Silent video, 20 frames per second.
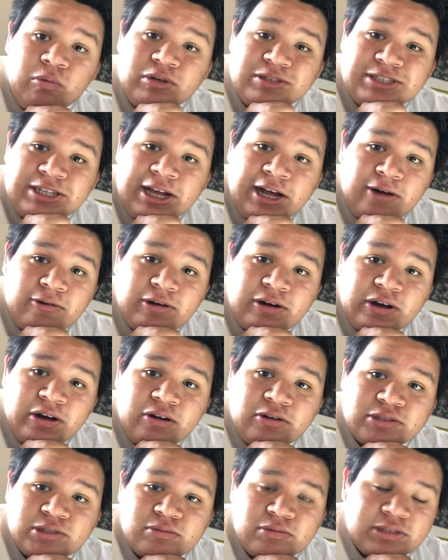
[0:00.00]
We'll see how it
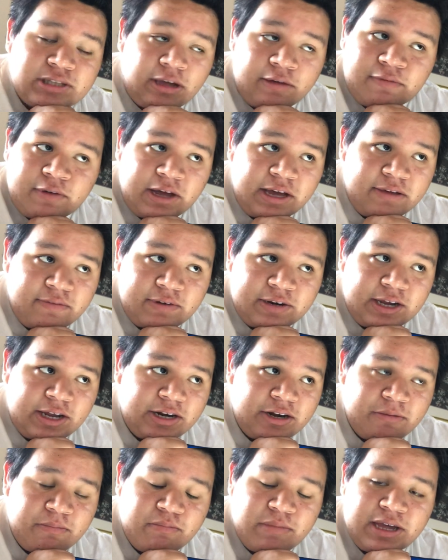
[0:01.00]
goes. We'll see if I even
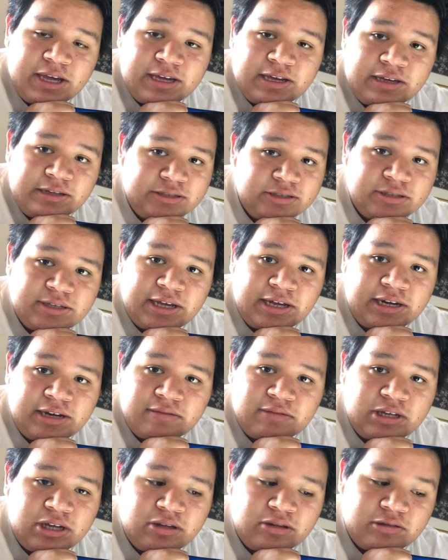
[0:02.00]
end up making it to any
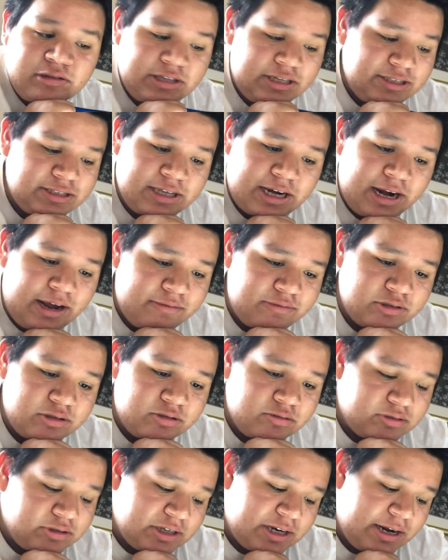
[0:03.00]
of the other things that I have to
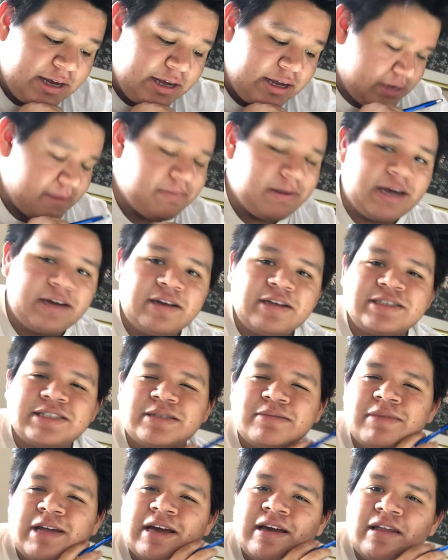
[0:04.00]
do today. It might not
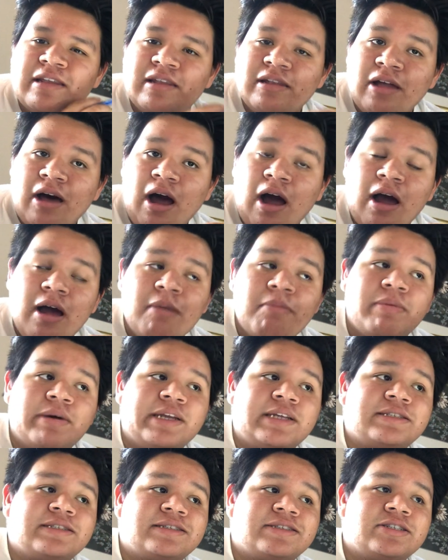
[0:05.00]
seem like a lot, but
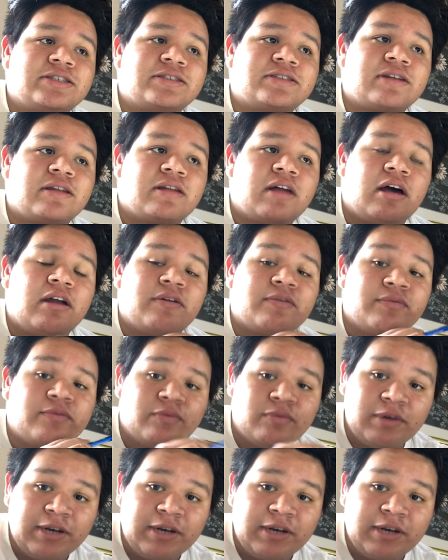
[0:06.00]
it's just a lot of